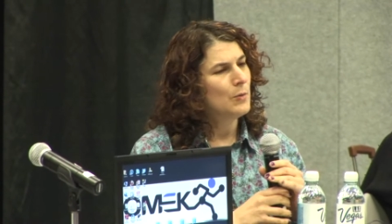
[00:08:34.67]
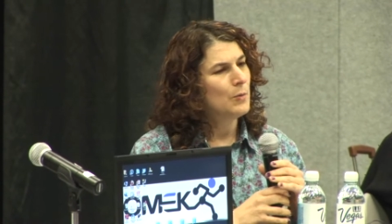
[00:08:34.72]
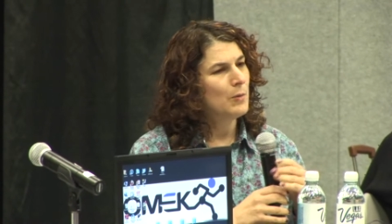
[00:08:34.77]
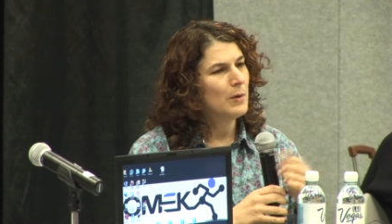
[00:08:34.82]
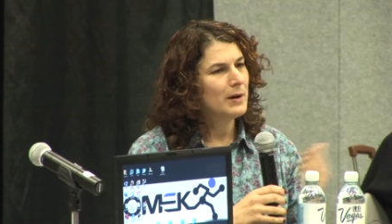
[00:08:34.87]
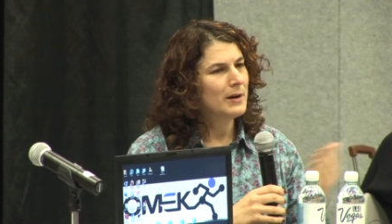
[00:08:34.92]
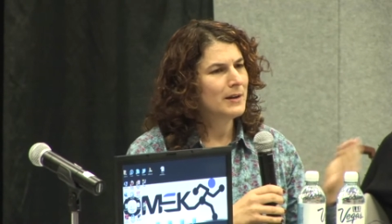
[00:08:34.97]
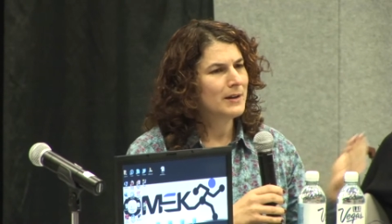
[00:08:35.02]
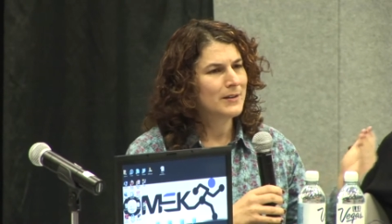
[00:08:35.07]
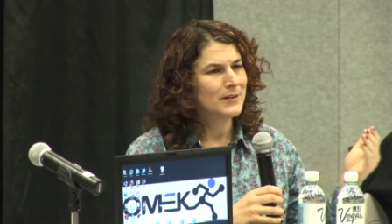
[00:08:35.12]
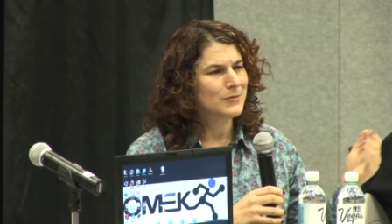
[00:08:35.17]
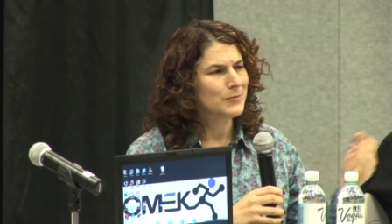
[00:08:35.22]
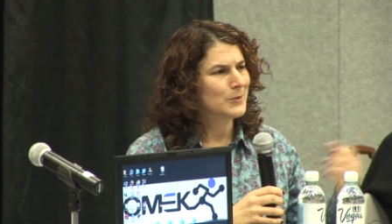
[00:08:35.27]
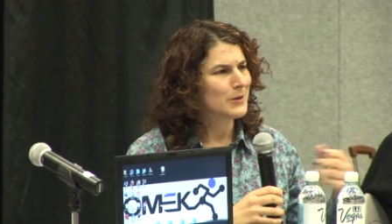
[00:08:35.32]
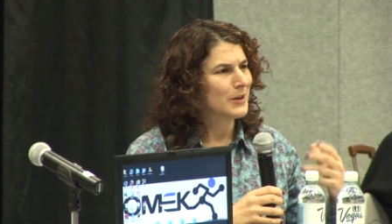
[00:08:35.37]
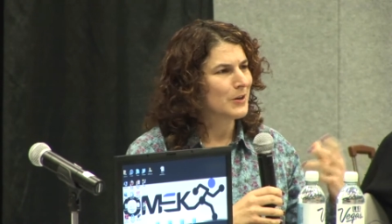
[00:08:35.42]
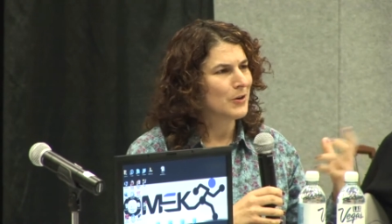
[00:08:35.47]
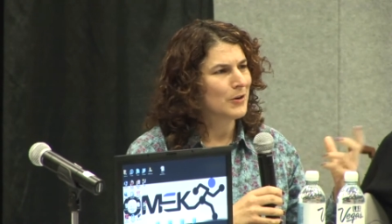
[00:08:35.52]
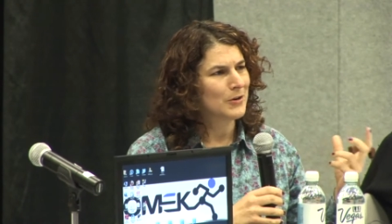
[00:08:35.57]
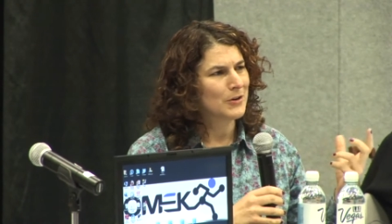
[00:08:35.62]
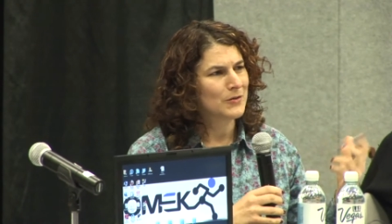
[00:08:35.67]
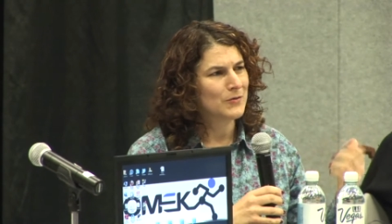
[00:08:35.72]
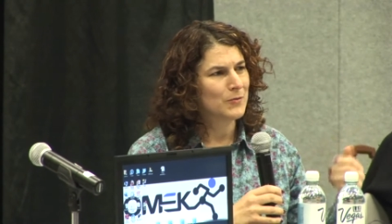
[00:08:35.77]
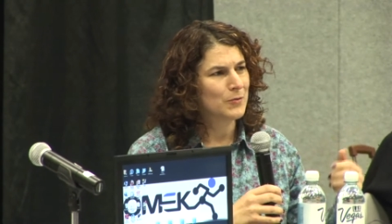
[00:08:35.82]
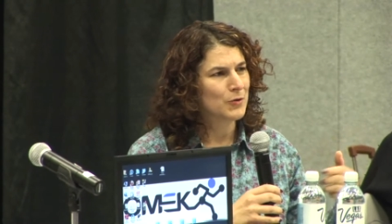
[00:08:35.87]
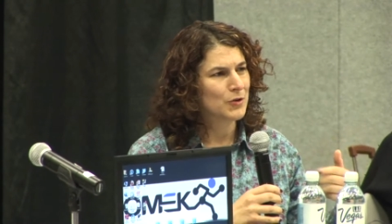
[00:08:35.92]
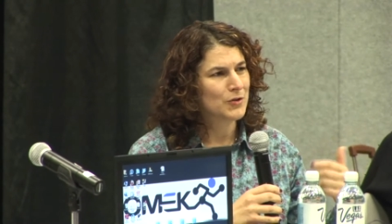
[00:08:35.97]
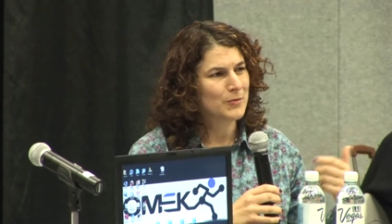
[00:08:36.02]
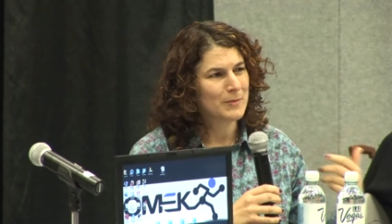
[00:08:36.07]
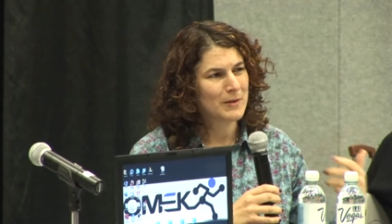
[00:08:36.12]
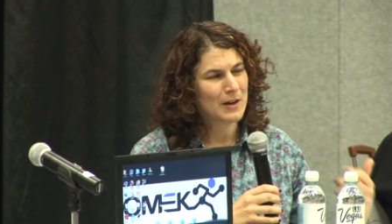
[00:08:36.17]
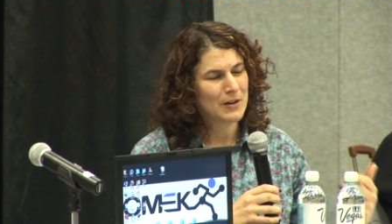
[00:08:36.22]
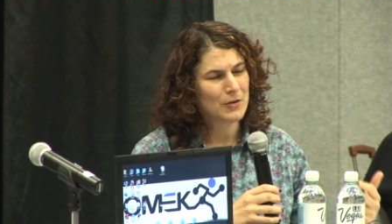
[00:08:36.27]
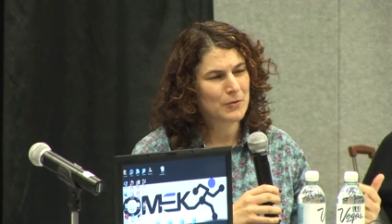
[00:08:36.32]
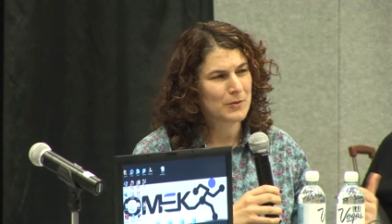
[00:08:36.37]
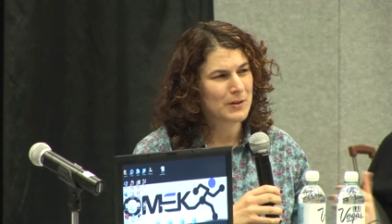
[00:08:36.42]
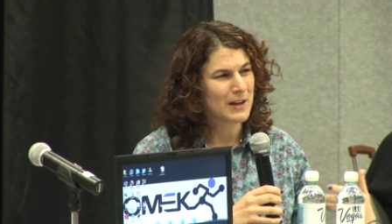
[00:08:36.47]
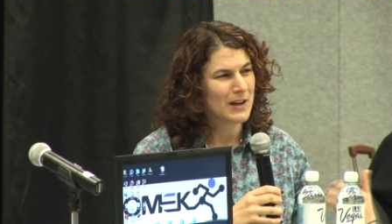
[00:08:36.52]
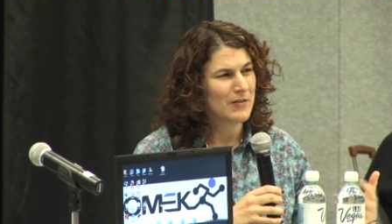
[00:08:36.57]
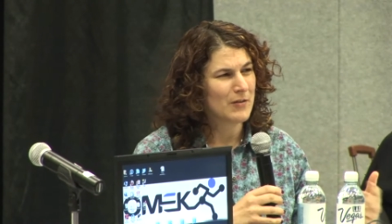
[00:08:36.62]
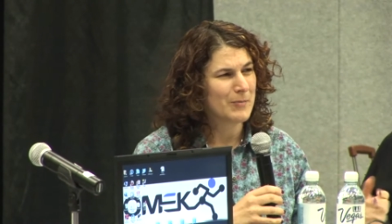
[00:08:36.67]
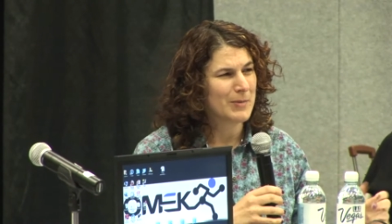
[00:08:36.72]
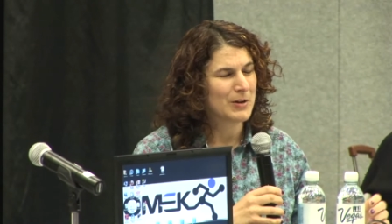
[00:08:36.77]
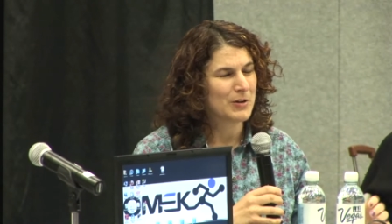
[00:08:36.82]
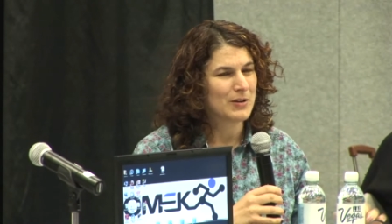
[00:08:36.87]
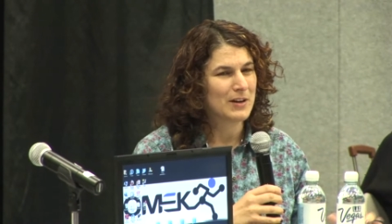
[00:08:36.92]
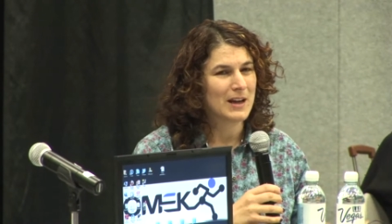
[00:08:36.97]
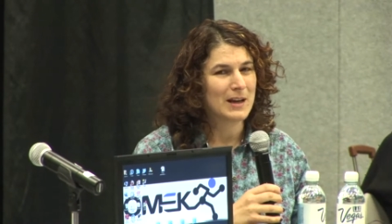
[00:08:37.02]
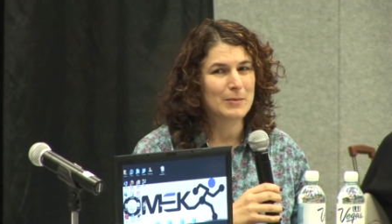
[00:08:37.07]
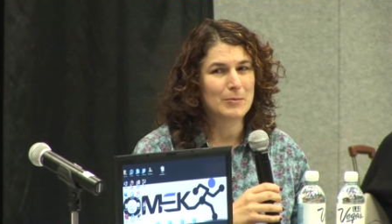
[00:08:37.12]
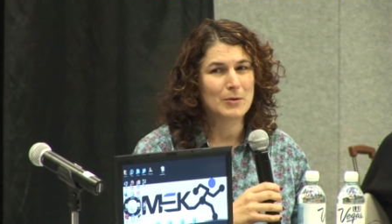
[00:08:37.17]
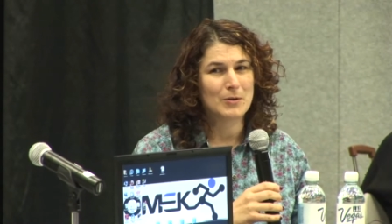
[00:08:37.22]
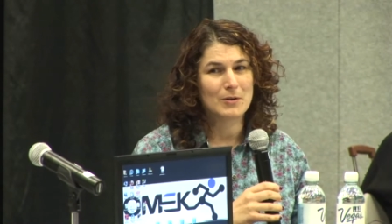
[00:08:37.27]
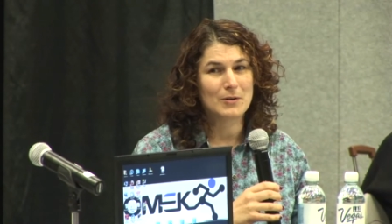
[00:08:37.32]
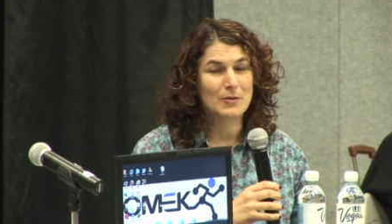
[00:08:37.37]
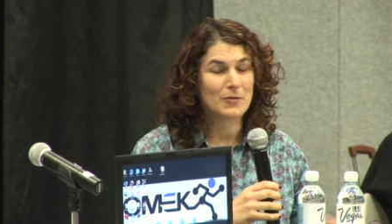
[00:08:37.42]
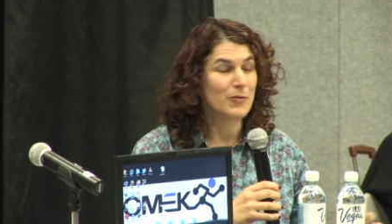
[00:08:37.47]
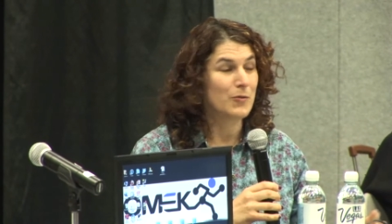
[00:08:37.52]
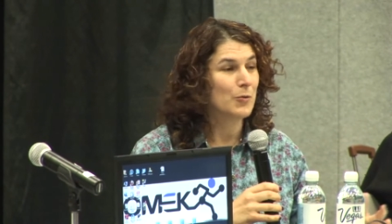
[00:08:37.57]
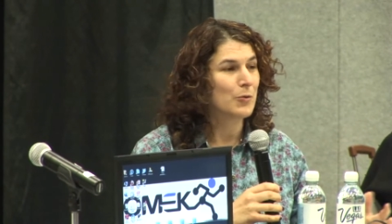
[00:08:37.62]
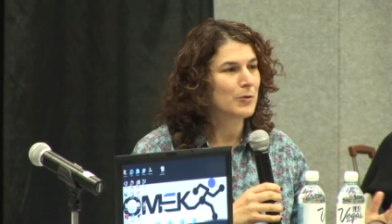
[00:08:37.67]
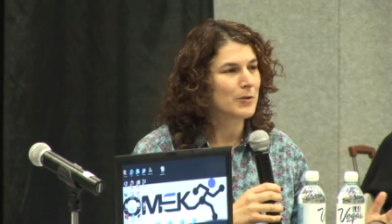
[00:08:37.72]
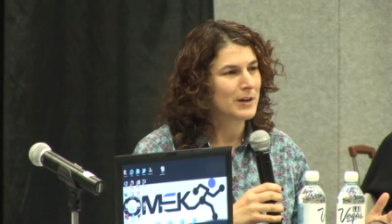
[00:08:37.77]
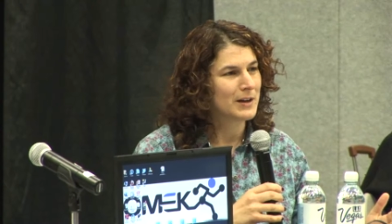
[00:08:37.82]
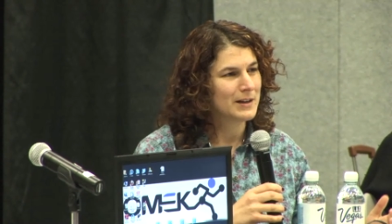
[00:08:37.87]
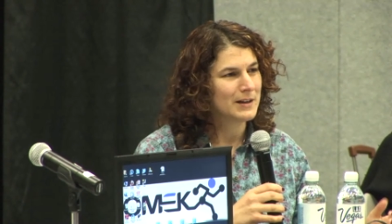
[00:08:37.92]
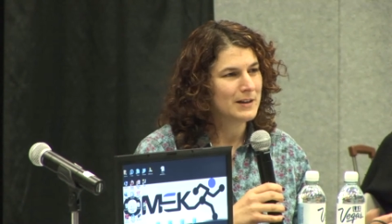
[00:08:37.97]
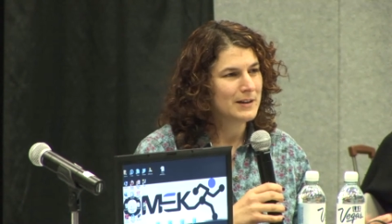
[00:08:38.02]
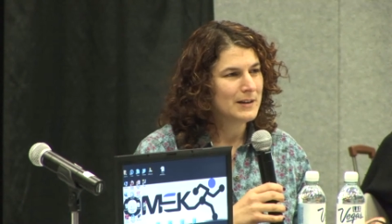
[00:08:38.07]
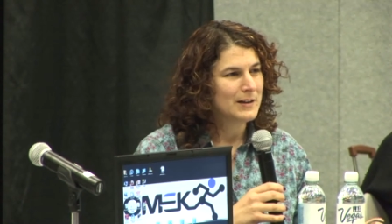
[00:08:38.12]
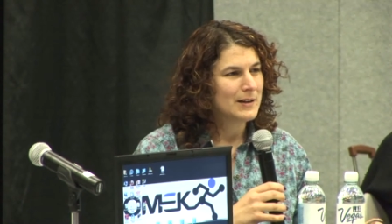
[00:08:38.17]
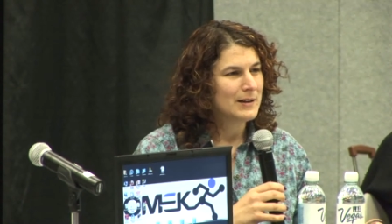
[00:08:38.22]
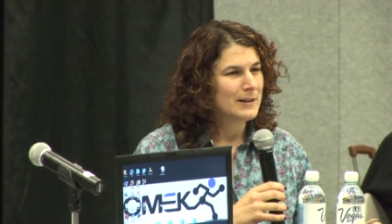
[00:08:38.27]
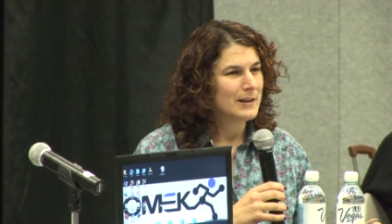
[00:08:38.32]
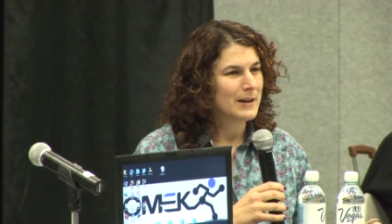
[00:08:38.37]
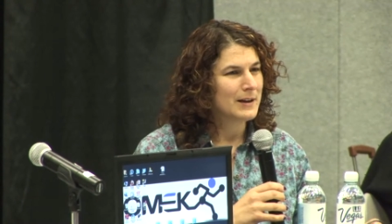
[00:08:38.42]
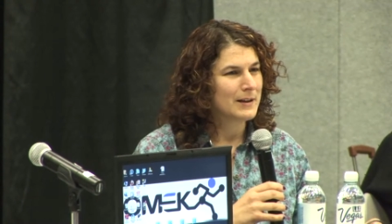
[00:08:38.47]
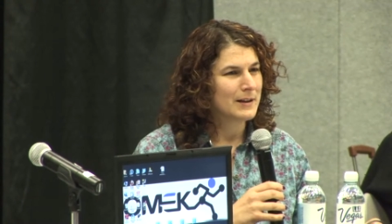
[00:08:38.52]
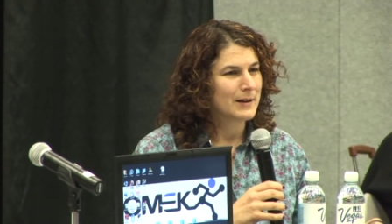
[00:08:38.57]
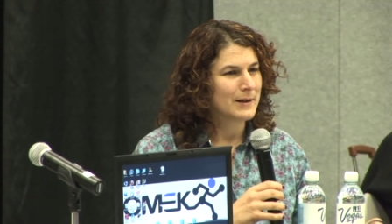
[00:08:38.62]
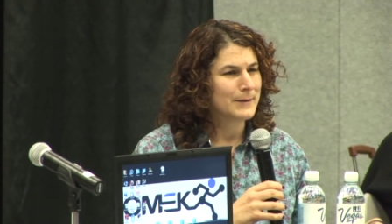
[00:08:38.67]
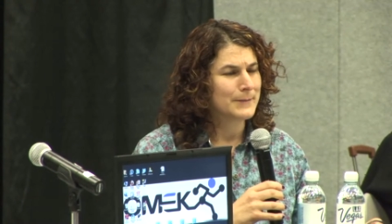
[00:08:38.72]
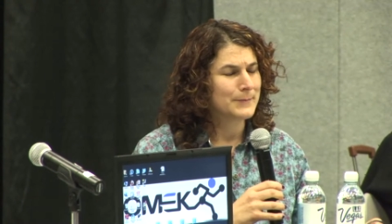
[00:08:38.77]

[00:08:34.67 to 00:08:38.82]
One is what I call enforcement. I don't really have a better name for it. Like,